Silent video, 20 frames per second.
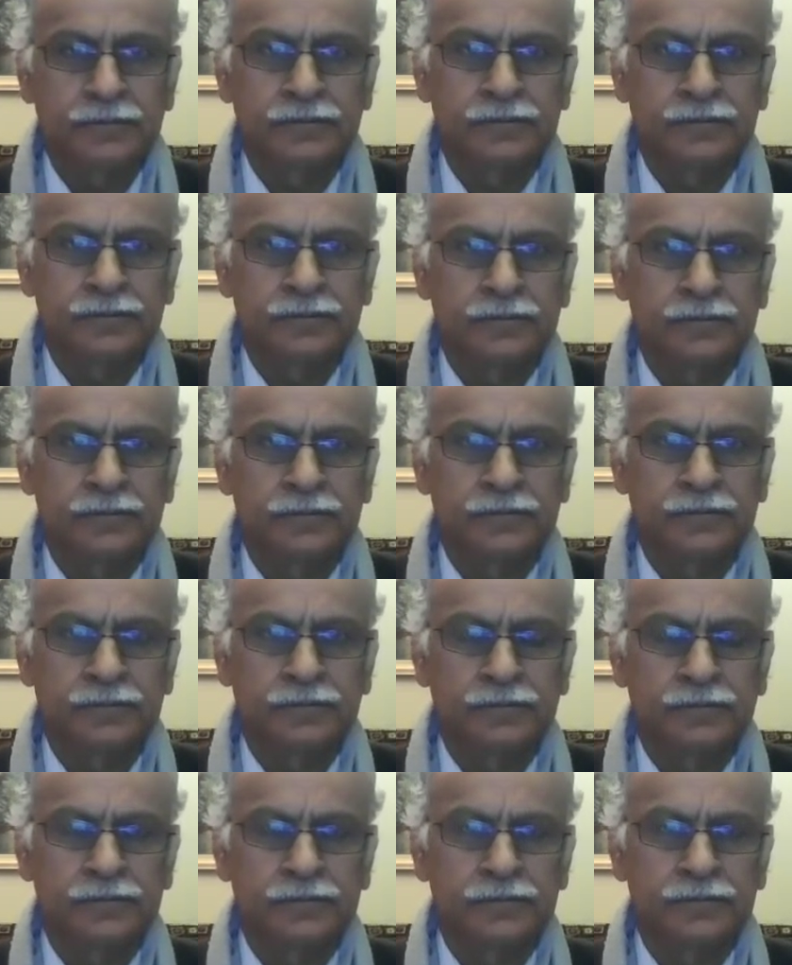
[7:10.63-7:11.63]

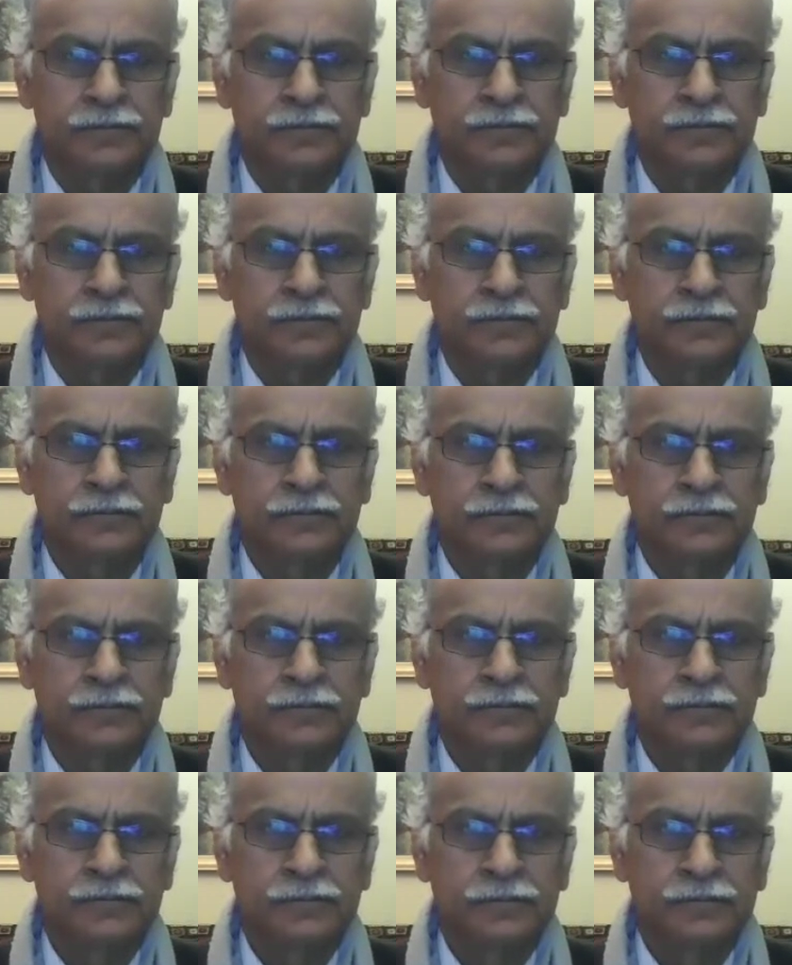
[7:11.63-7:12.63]

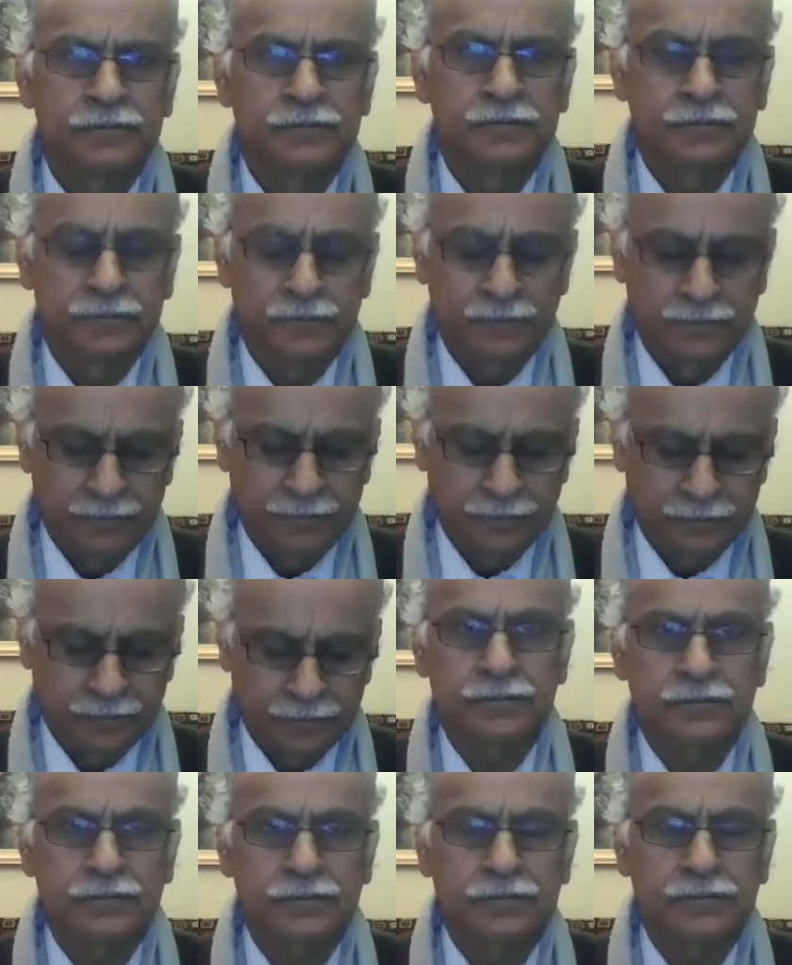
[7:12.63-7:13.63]

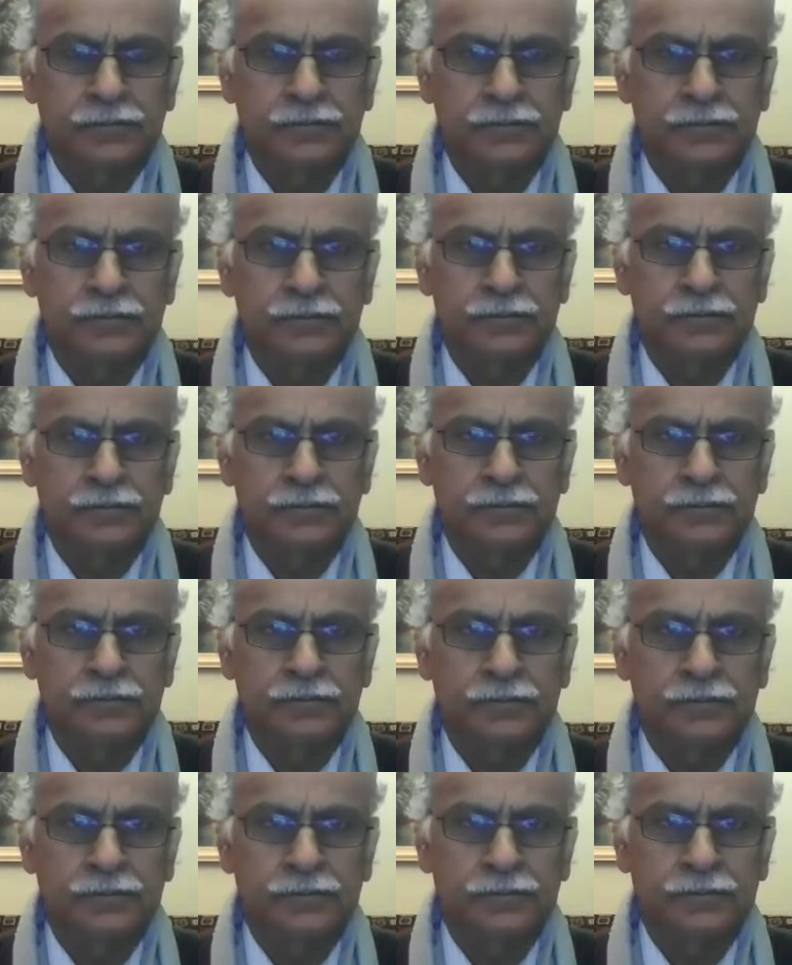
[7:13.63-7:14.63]

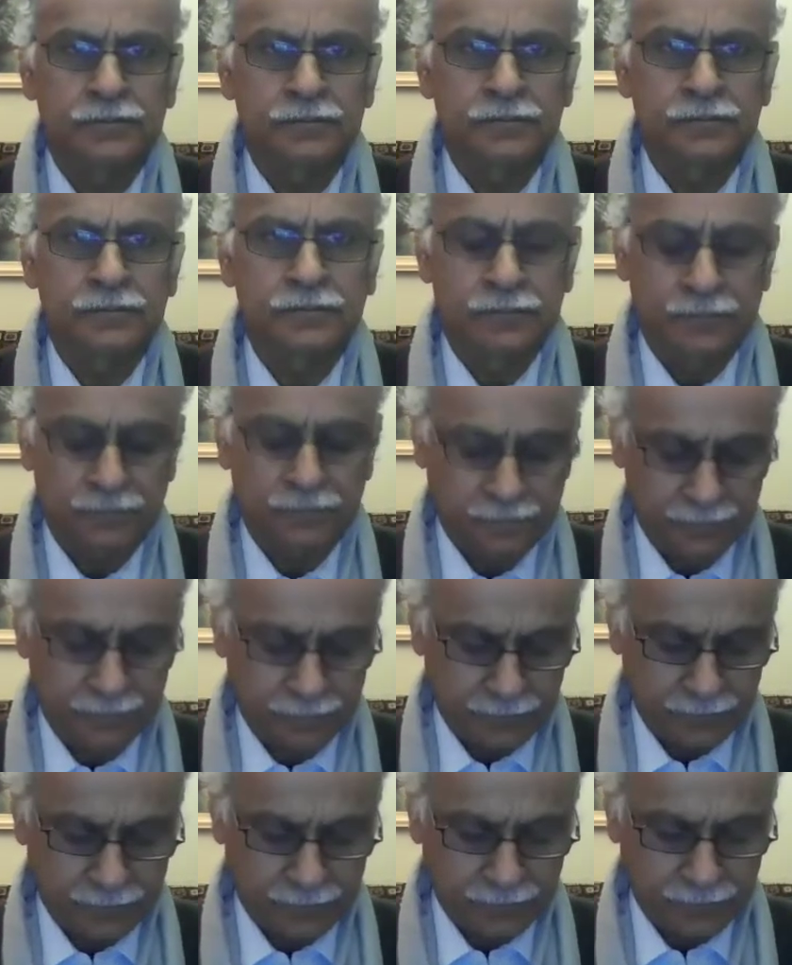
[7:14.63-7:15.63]

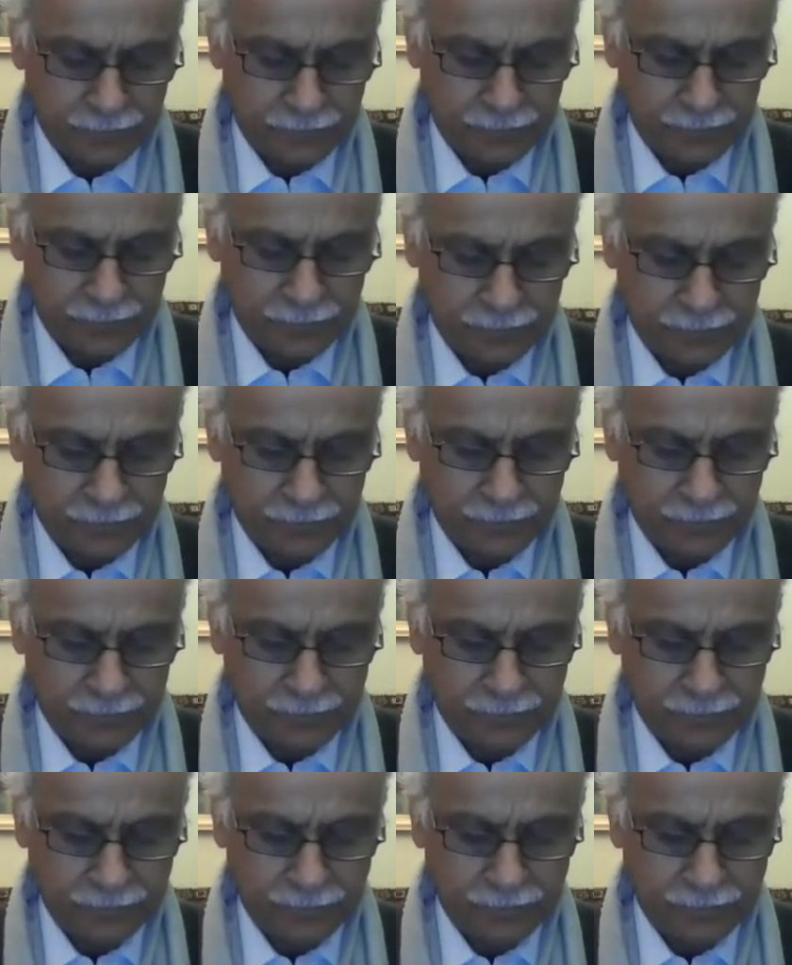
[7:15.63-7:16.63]

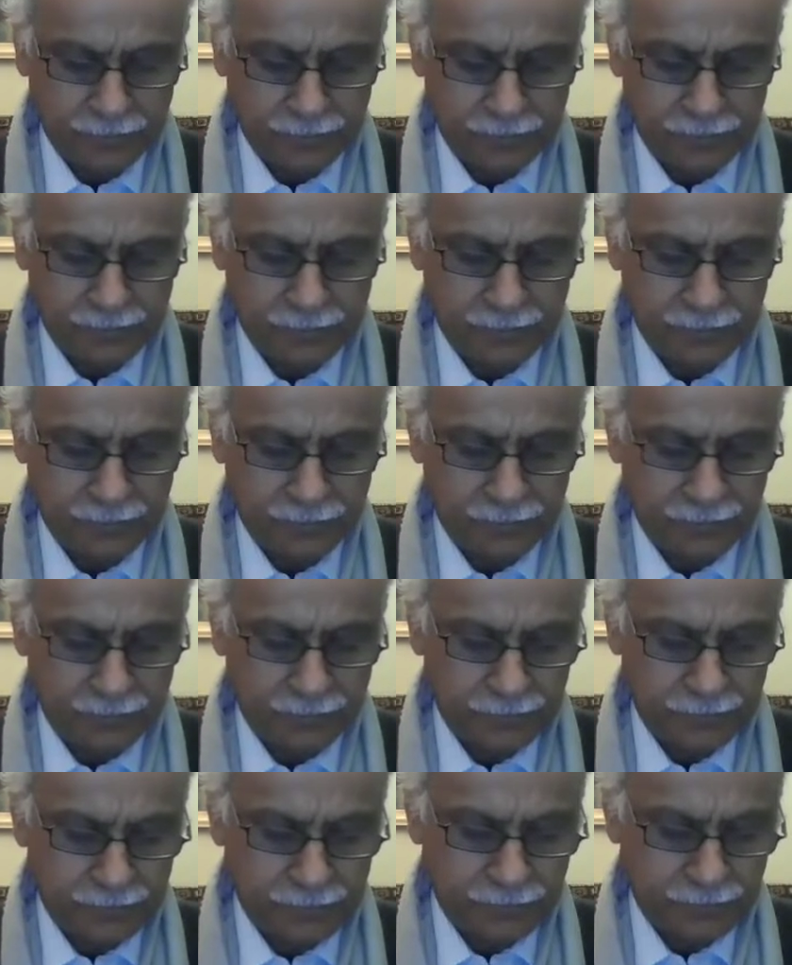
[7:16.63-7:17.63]

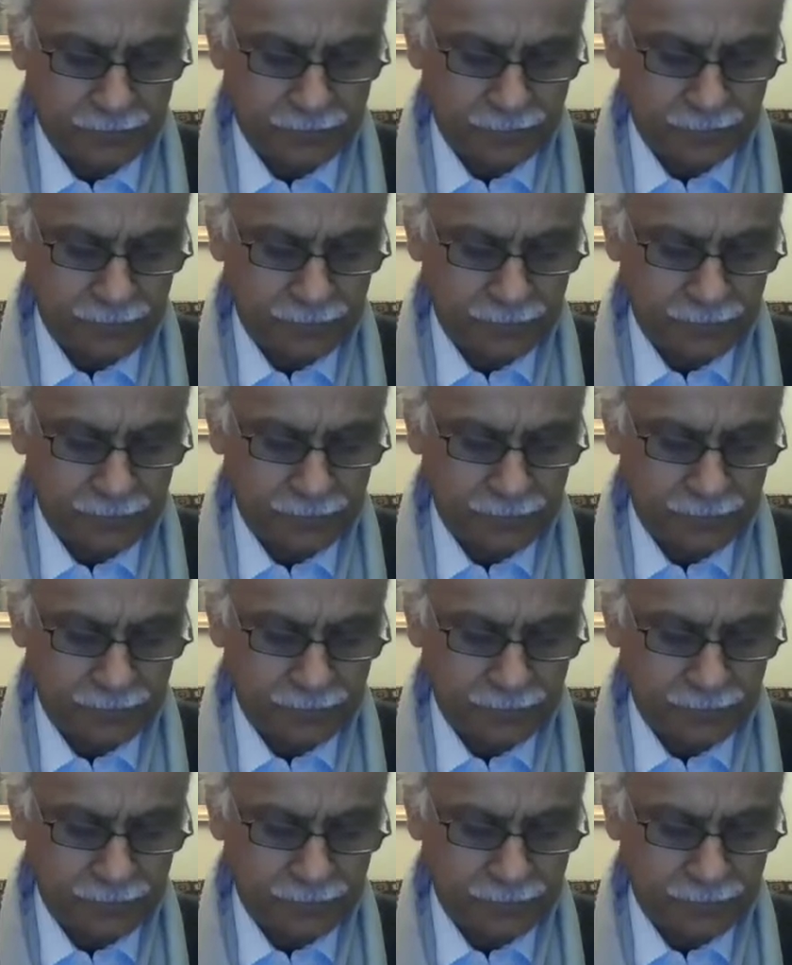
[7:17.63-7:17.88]
[no speech]